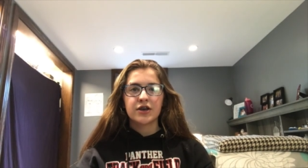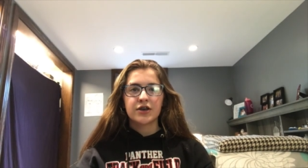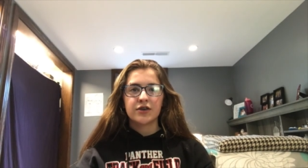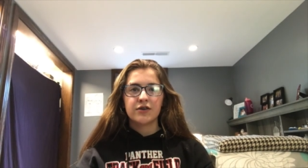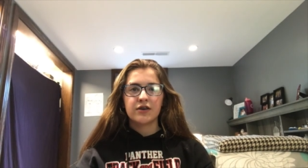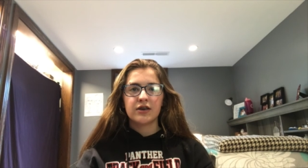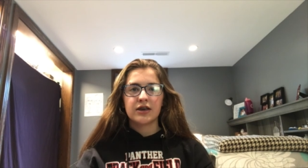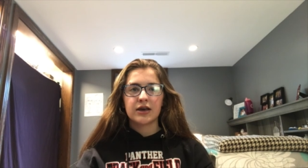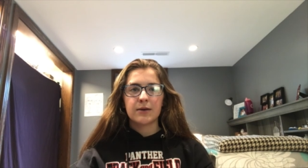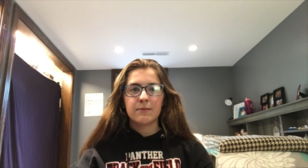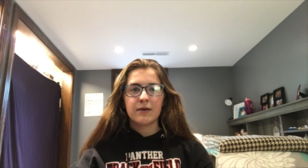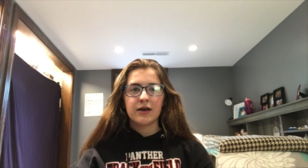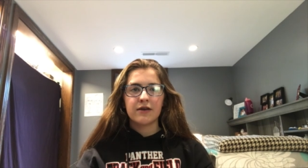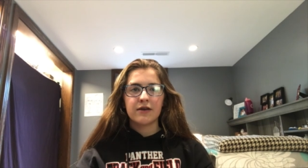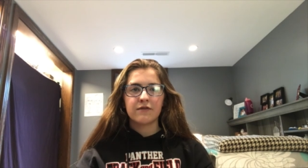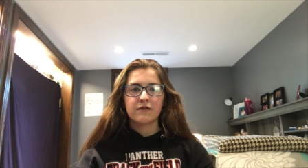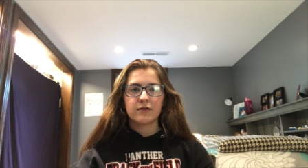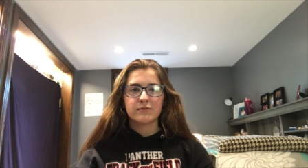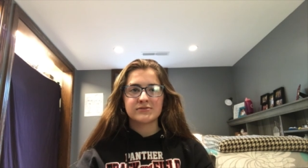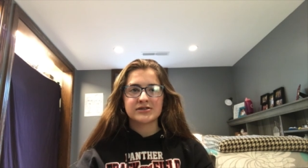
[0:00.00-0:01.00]
You can come by
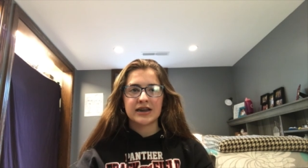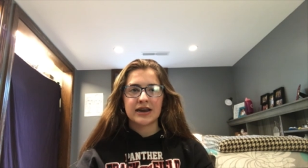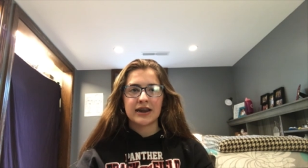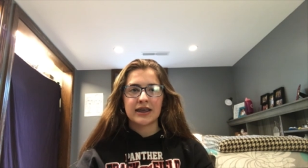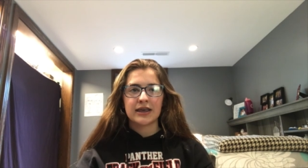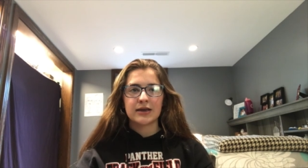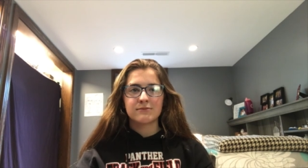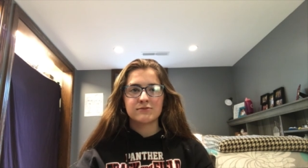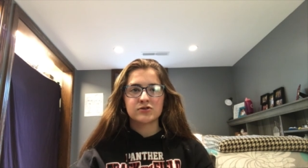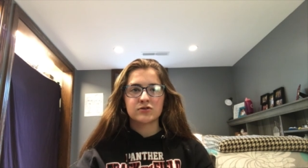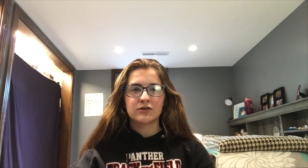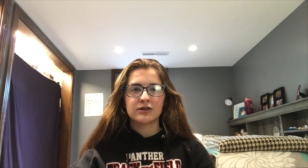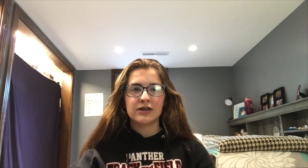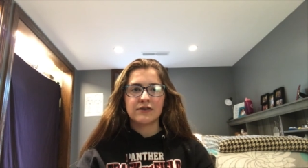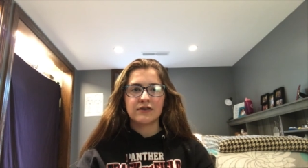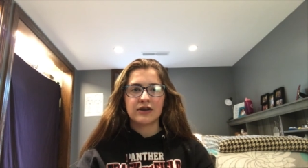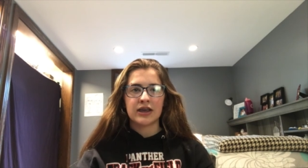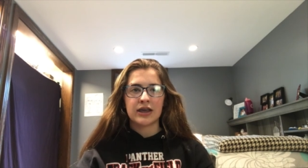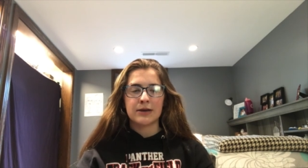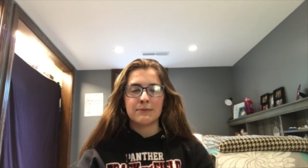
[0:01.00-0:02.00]
from 10 a.m. to
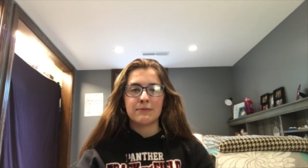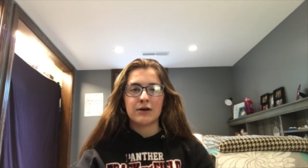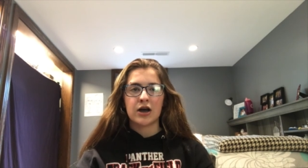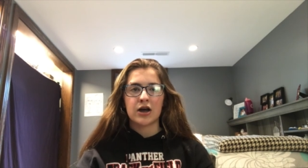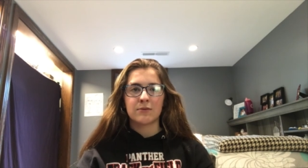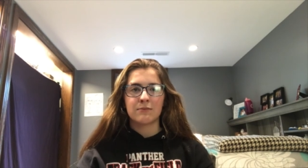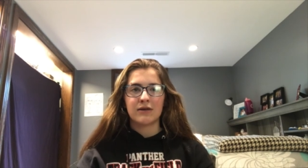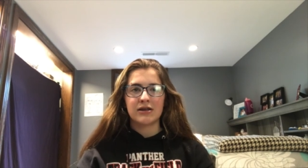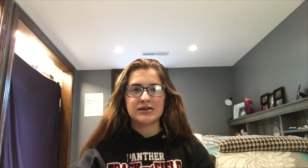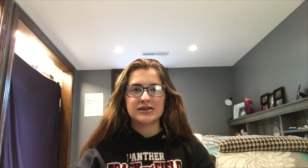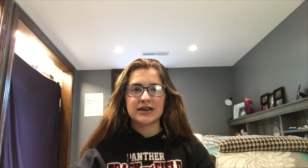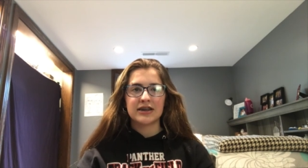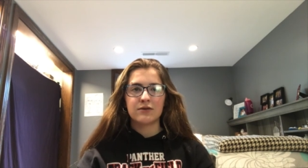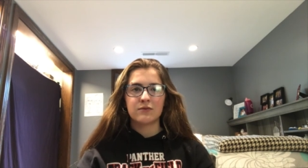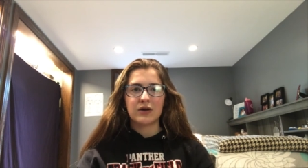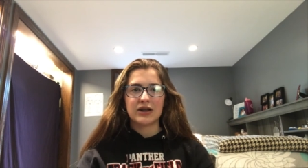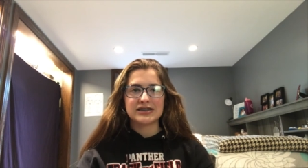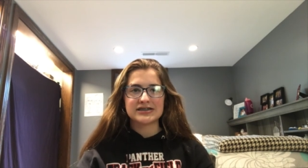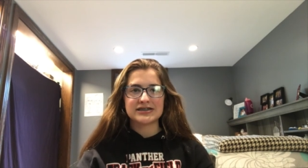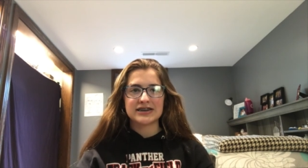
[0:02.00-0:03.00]
11 a.m. on Monday and
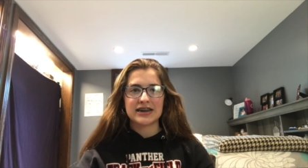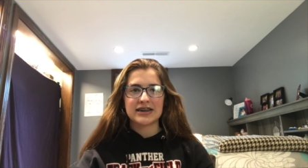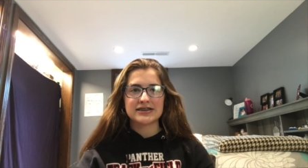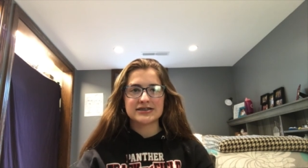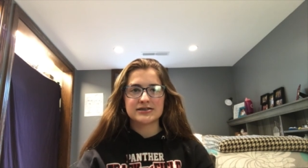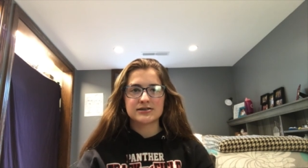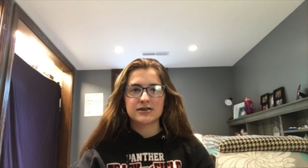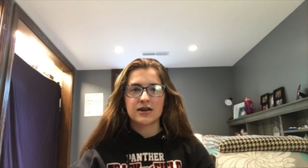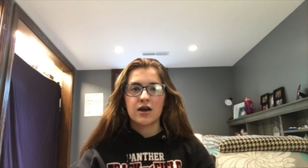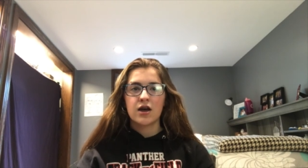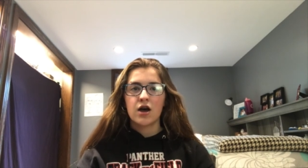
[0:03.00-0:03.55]
Wednesdays.